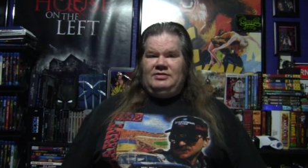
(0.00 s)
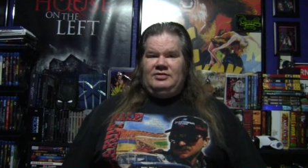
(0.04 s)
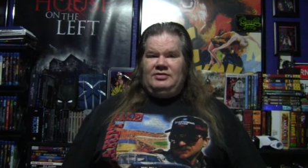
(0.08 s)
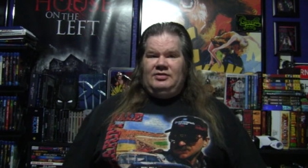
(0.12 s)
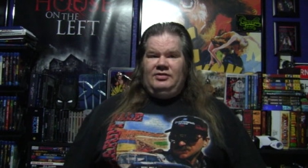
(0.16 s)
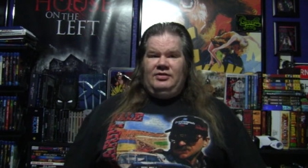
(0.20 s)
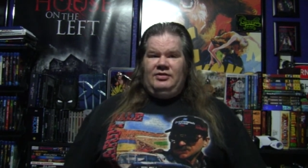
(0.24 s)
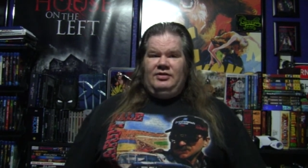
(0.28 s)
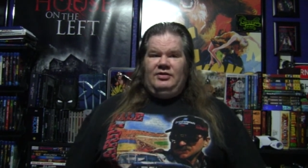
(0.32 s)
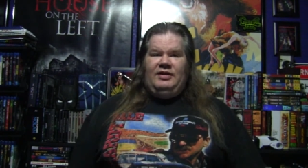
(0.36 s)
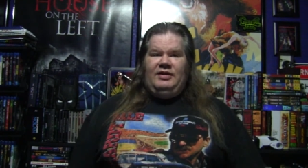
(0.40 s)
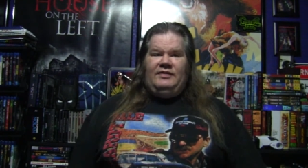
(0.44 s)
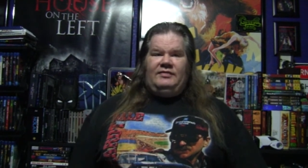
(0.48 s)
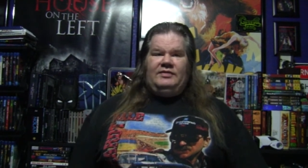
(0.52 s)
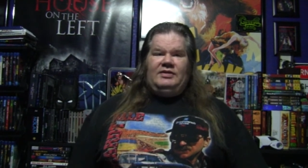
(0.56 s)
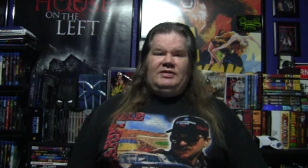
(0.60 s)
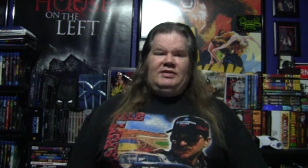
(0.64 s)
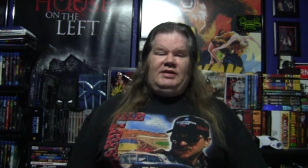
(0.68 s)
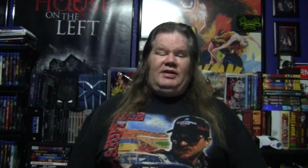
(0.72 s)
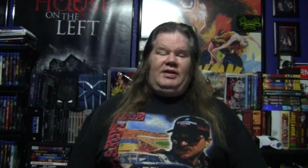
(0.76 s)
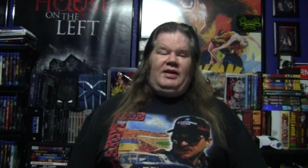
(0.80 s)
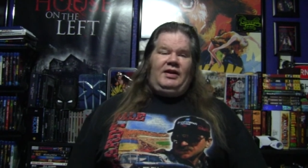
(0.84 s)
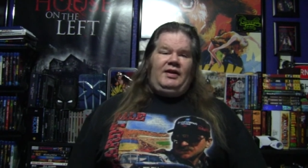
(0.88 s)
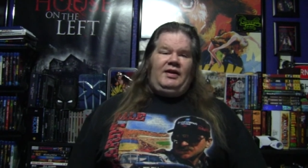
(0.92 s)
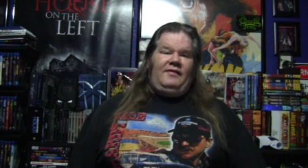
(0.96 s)
so you'd have to
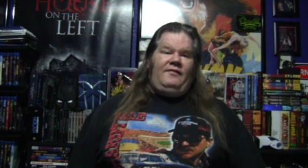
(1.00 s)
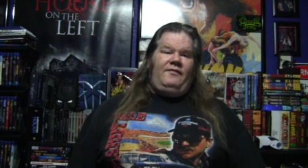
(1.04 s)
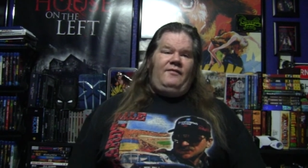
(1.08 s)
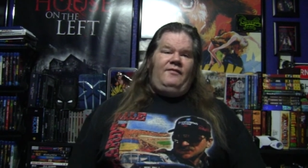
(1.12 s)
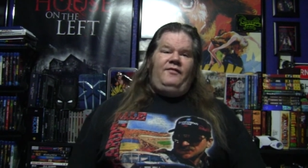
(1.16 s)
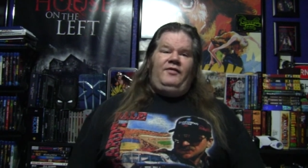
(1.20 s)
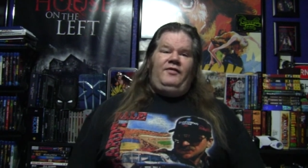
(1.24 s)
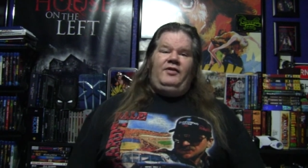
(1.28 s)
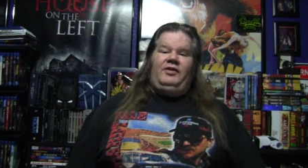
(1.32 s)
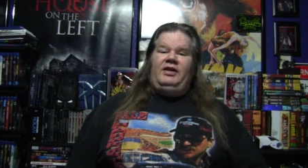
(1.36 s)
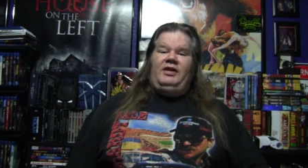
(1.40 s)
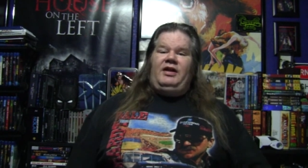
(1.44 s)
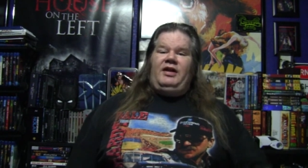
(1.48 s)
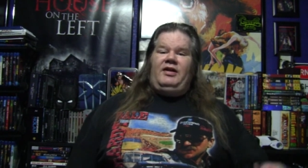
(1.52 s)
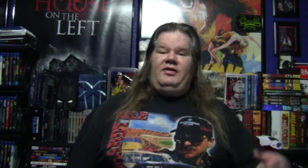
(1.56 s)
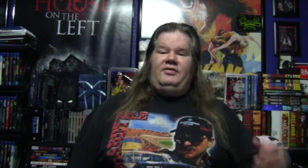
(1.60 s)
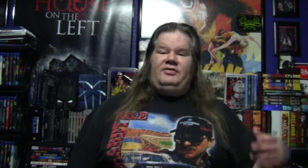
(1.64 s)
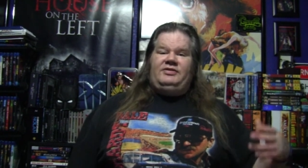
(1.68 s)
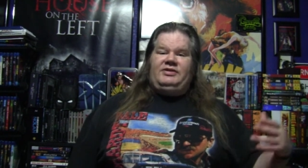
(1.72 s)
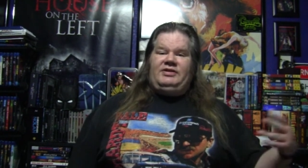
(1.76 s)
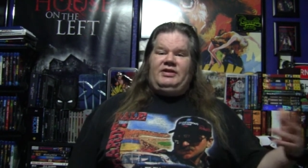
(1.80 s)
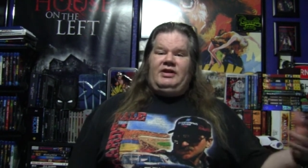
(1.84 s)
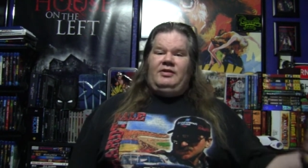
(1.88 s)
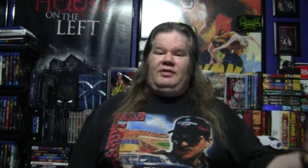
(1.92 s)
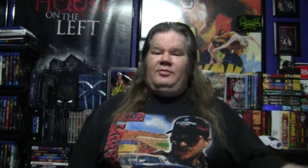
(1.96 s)
say, like, Phil
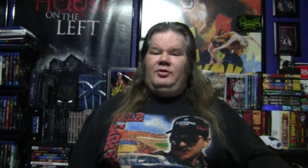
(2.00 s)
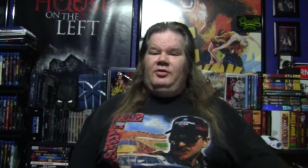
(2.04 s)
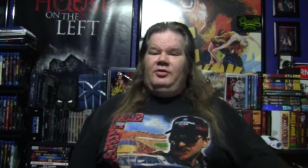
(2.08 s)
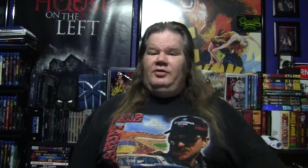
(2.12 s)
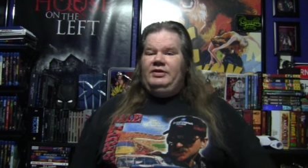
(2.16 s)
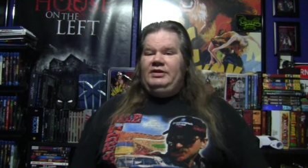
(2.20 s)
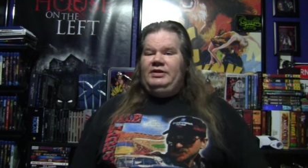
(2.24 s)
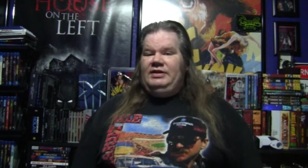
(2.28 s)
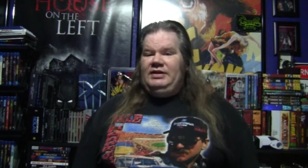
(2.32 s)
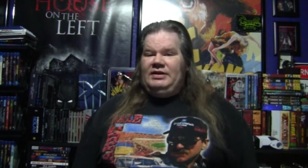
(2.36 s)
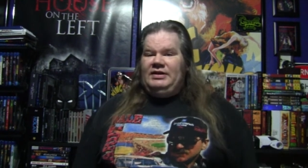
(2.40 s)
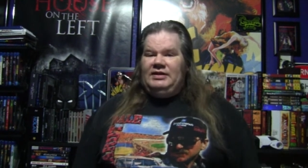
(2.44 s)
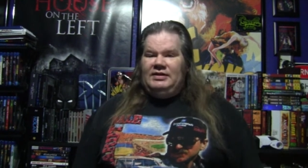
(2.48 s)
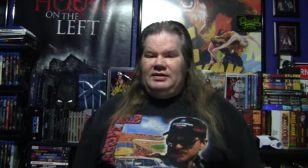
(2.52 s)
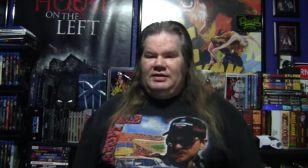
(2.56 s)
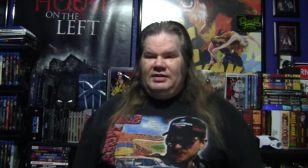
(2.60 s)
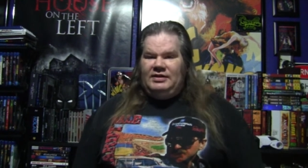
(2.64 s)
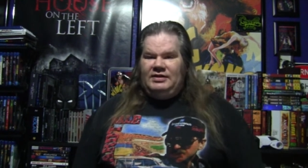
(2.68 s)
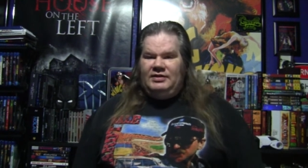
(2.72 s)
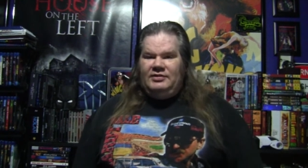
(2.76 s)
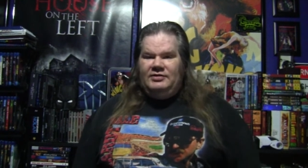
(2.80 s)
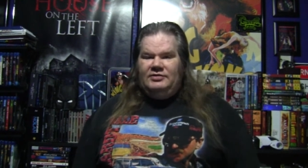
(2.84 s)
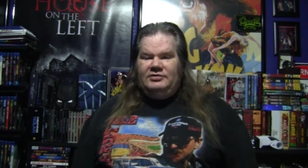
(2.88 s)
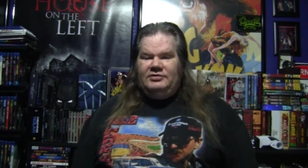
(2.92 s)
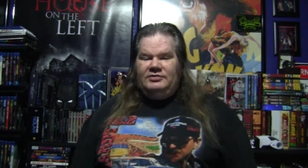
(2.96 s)
Anselmo and the
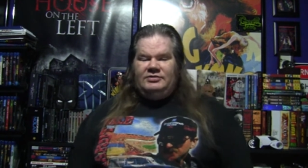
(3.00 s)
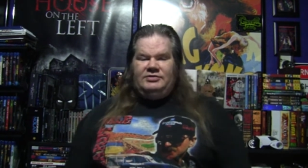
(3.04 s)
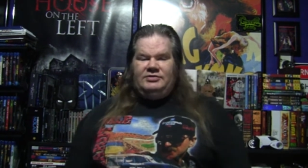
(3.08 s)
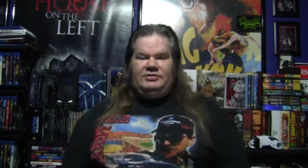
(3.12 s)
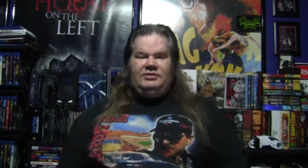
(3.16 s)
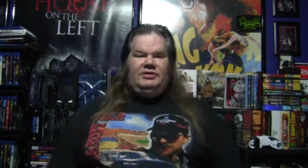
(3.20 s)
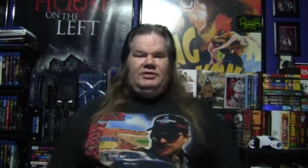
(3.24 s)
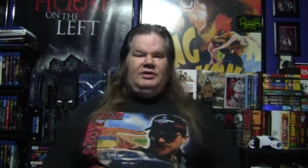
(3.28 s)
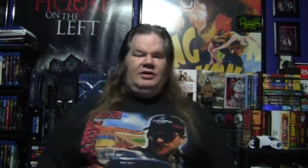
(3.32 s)
Illegals,